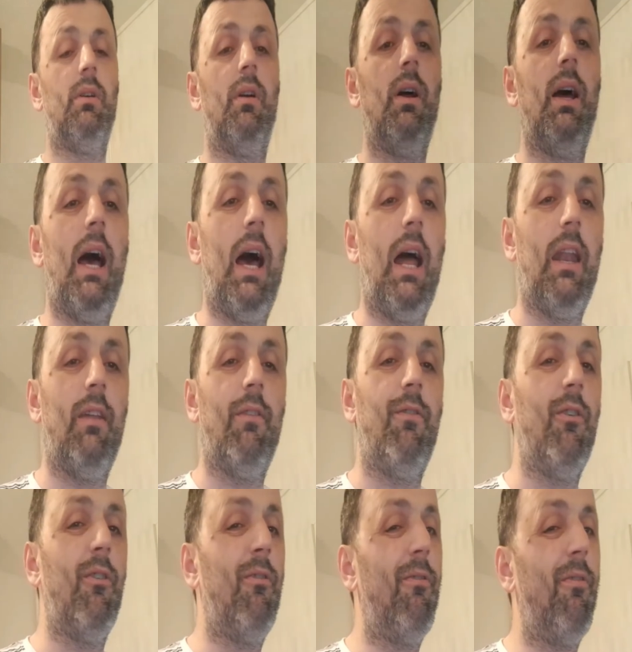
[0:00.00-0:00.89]
And if
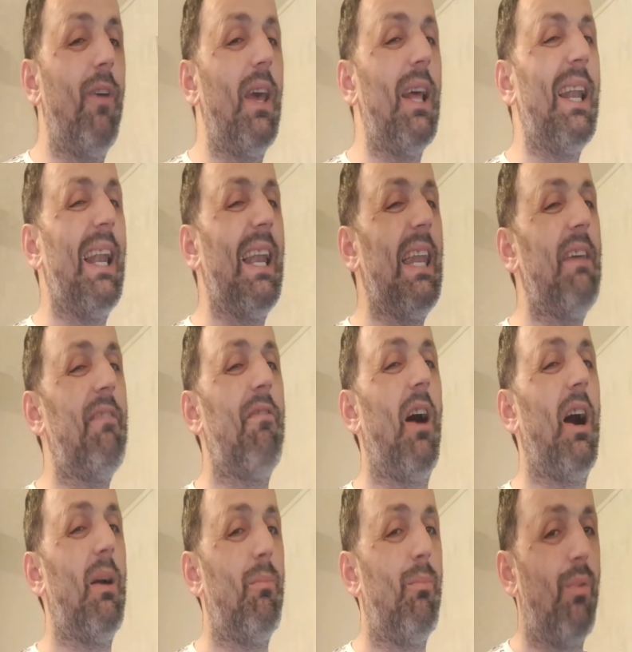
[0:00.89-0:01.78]
you feel any
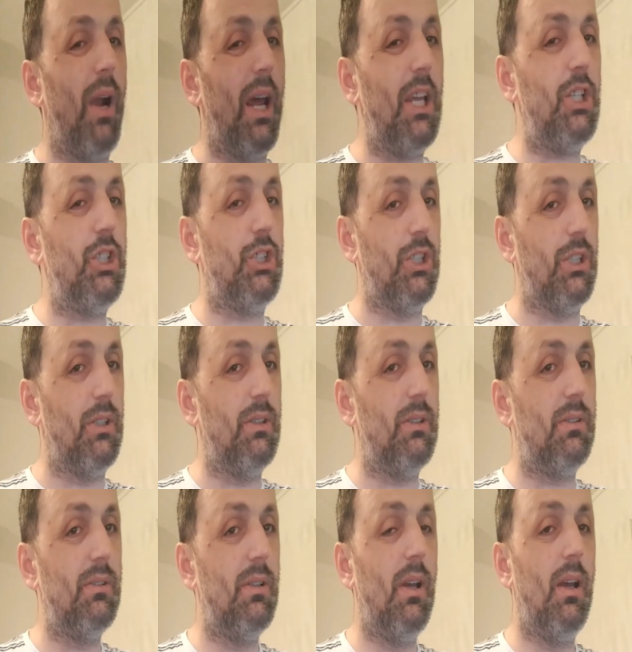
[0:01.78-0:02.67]

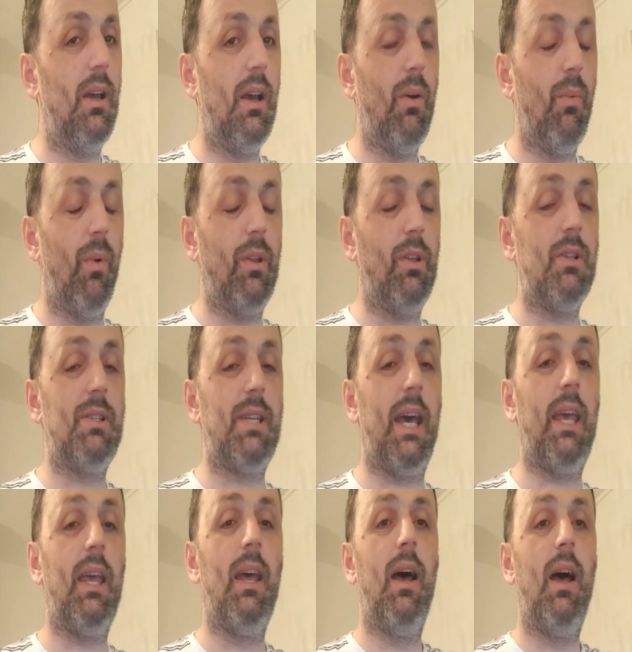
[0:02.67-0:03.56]
vibration when you
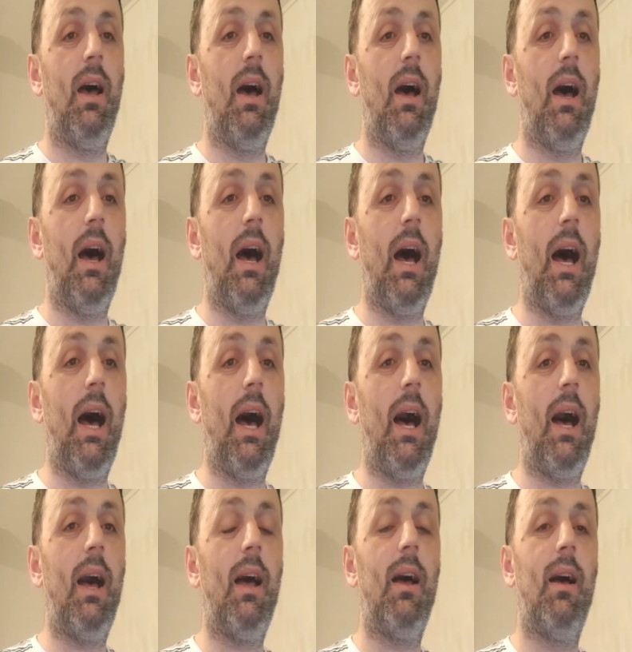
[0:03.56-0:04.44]
say
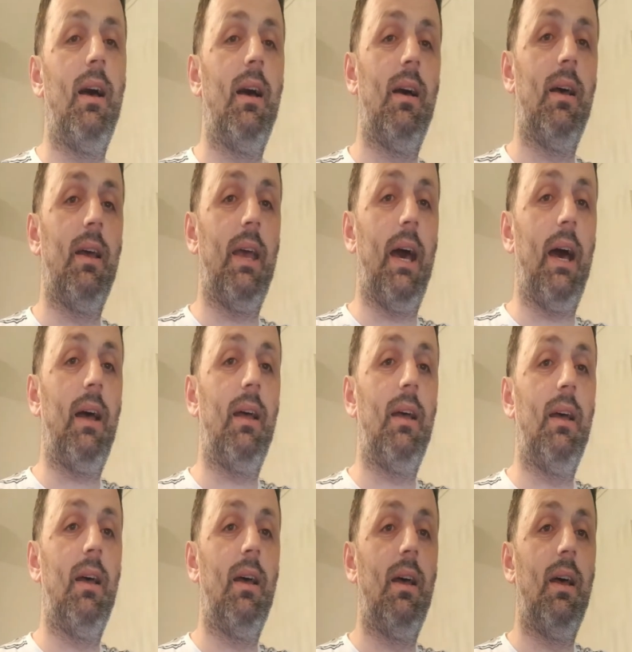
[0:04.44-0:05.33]
ha, yeah,
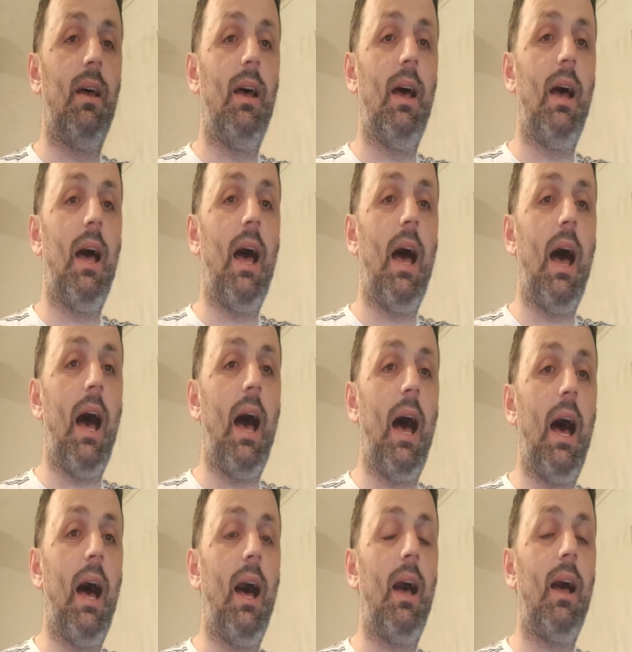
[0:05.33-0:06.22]

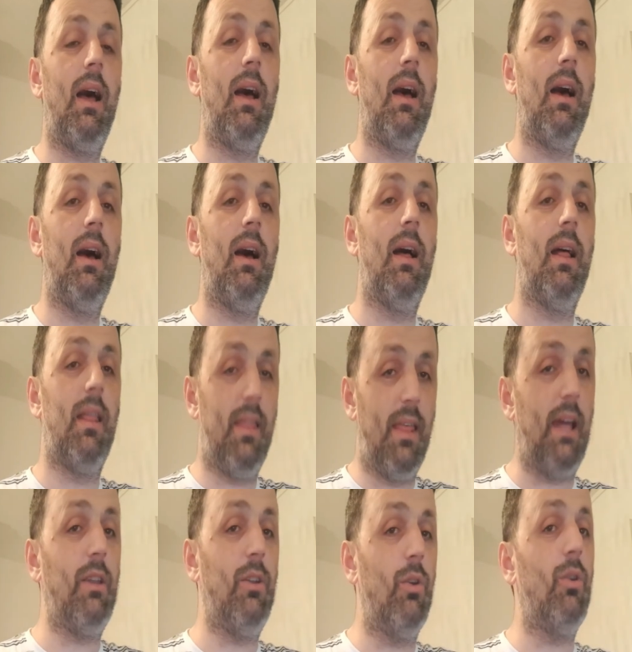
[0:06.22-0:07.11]
ha,
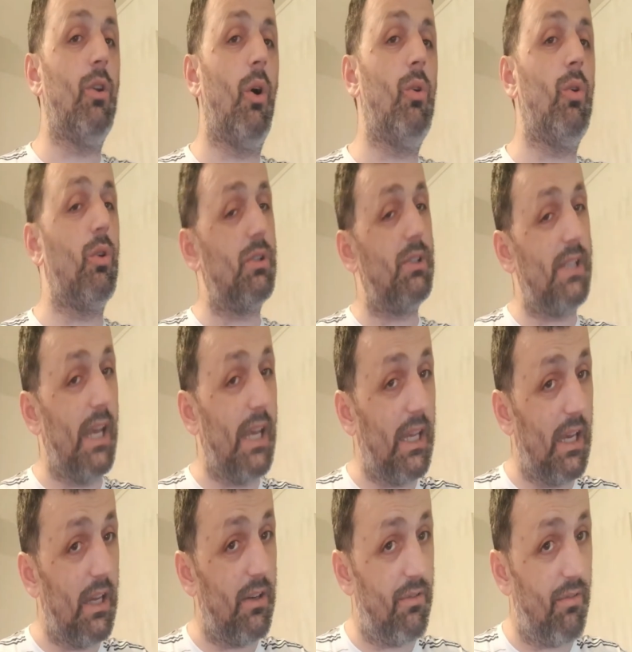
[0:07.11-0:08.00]
then you know you're saying
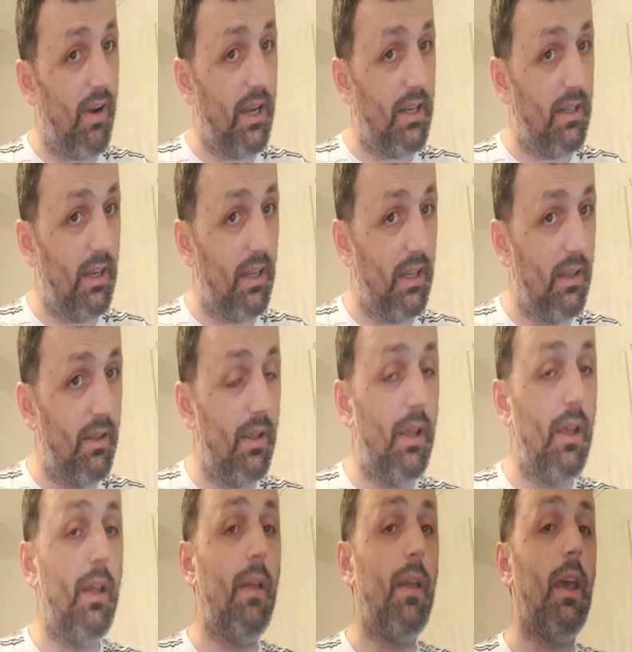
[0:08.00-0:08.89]
it rightly.
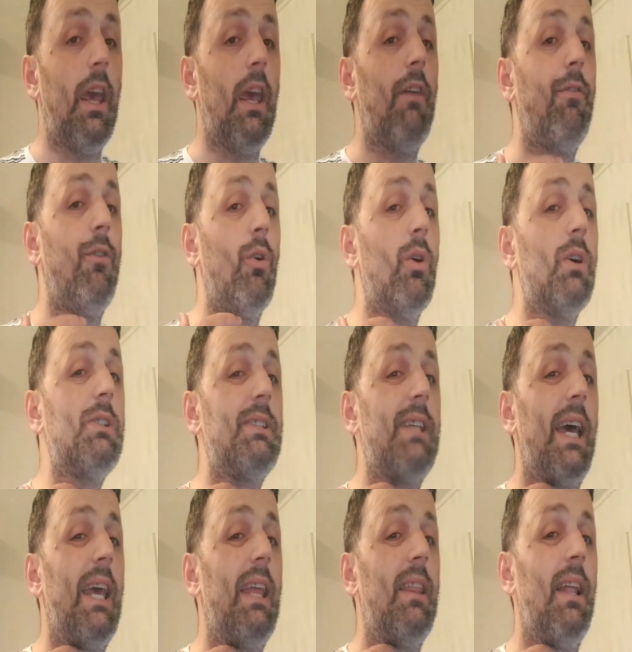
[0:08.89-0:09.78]
If you're
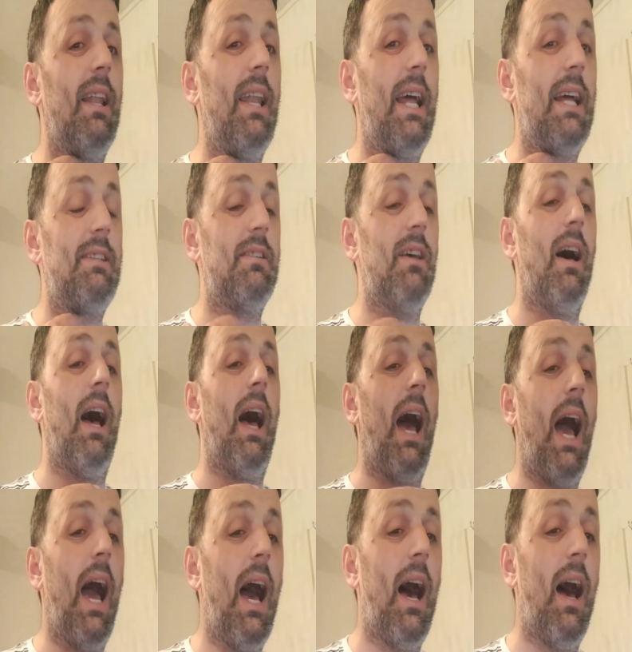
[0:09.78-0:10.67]
saying the letter
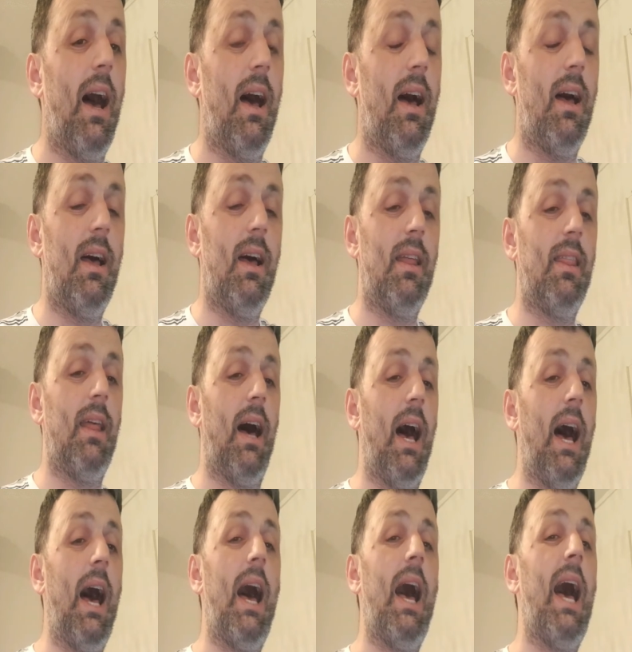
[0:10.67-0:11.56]
ha, the
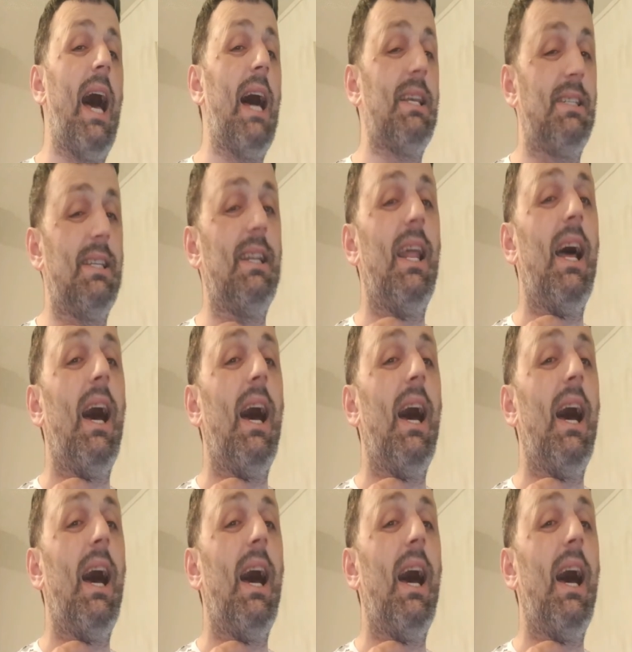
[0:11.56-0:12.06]
ha, as in